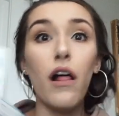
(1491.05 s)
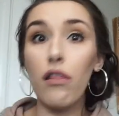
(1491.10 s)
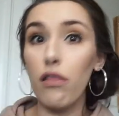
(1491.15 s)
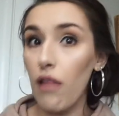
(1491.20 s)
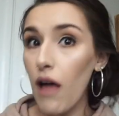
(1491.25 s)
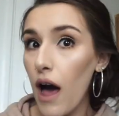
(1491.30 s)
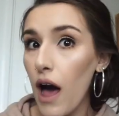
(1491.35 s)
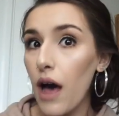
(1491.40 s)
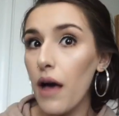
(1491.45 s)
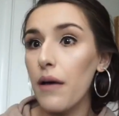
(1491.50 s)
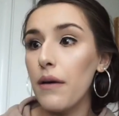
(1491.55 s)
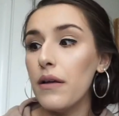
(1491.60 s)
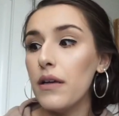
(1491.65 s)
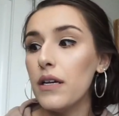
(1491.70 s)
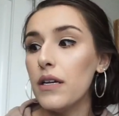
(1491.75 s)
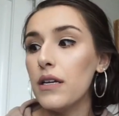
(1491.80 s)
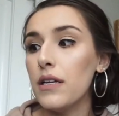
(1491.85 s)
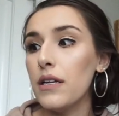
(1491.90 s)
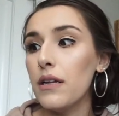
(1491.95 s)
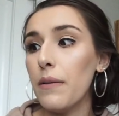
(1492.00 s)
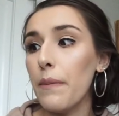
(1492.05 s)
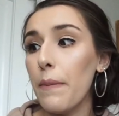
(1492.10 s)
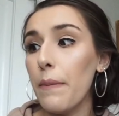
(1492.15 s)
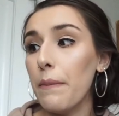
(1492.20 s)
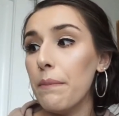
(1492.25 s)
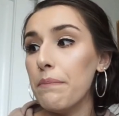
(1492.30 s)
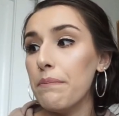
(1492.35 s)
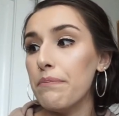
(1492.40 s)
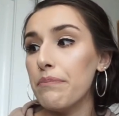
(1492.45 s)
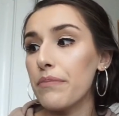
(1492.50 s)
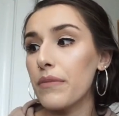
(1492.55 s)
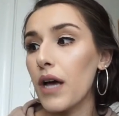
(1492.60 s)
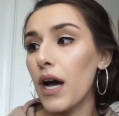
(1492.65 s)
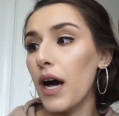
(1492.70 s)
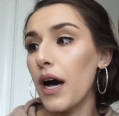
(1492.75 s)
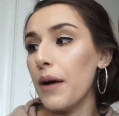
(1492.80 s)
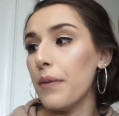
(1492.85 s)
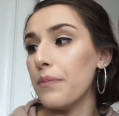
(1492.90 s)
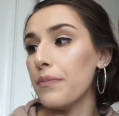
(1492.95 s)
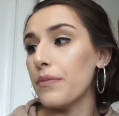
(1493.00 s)
a lot
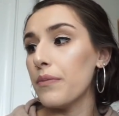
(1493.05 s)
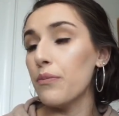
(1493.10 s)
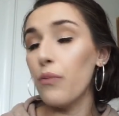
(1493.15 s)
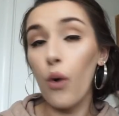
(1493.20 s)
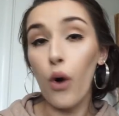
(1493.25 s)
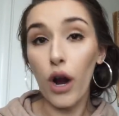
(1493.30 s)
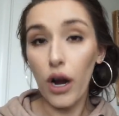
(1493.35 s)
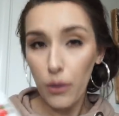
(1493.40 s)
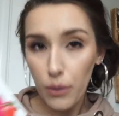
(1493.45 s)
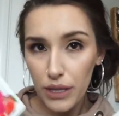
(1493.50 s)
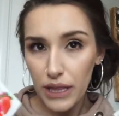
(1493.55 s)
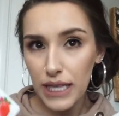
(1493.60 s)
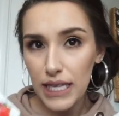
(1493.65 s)
um, more with